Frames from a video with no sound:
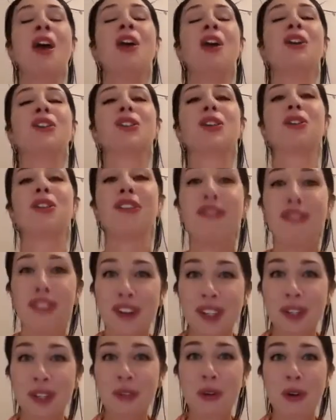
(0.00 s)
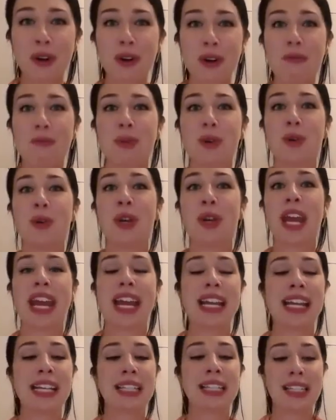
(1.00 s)
So the first quarter moon
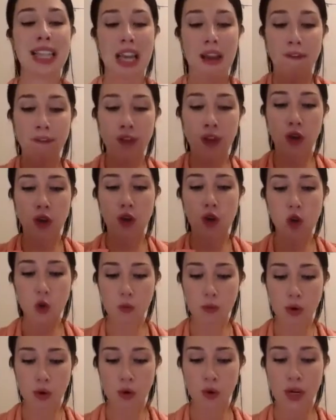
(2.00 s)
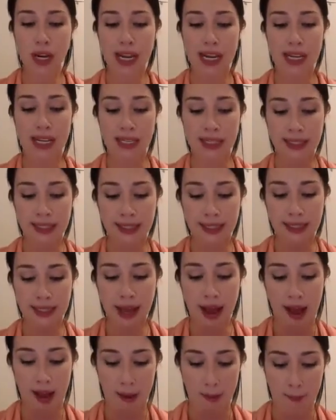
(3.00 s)
is if the new moon is
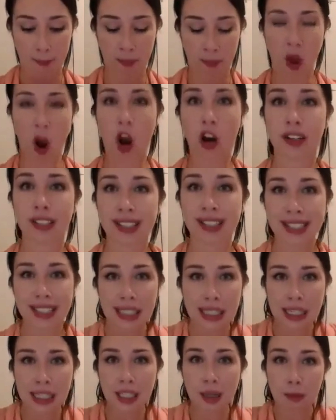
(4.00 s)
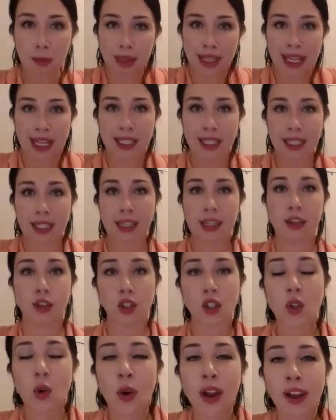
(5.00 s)
our seed planted in the
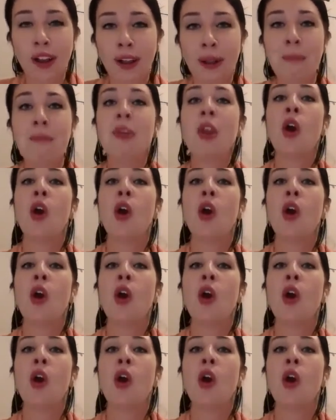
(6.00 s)
soil.